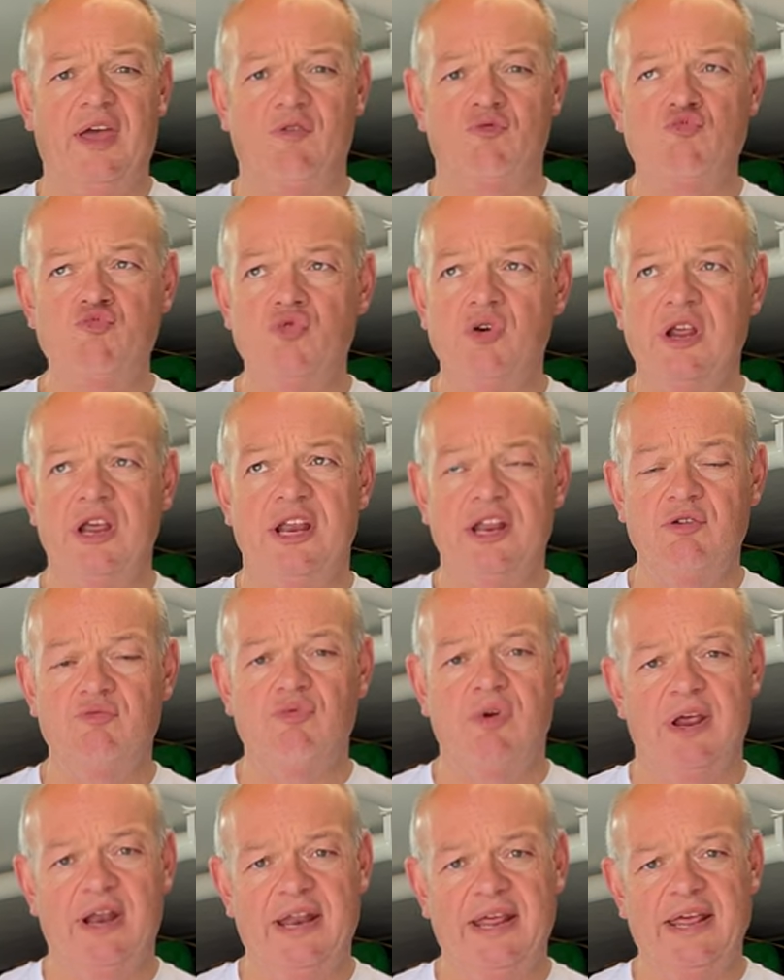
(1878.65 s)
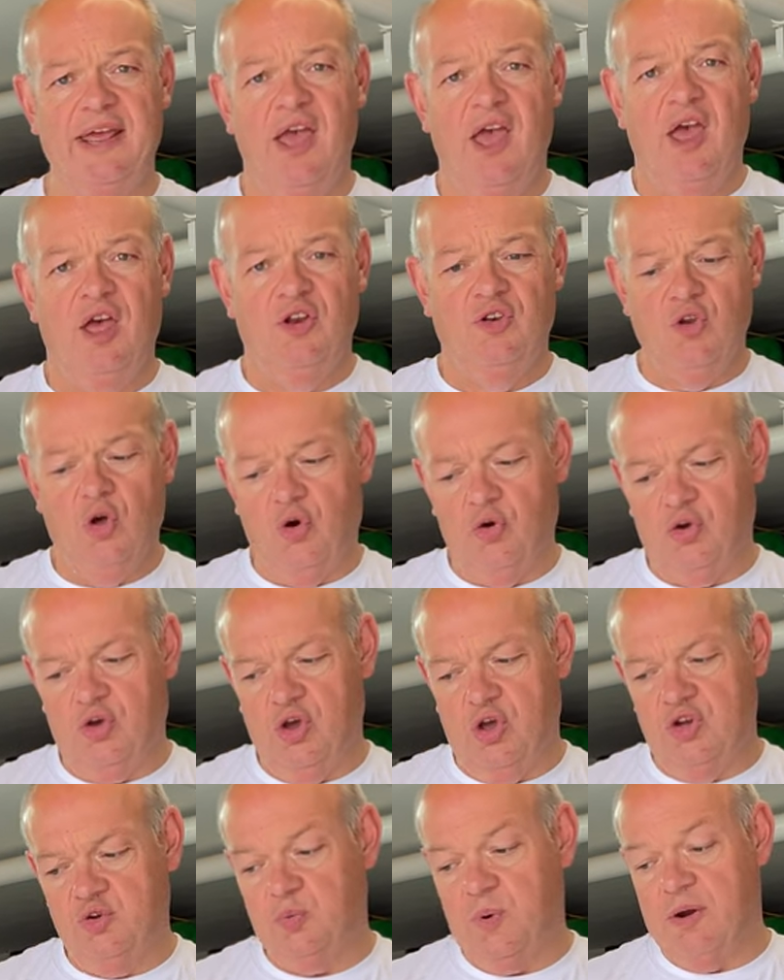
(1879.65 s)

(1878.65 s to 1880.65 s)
Really, really not good.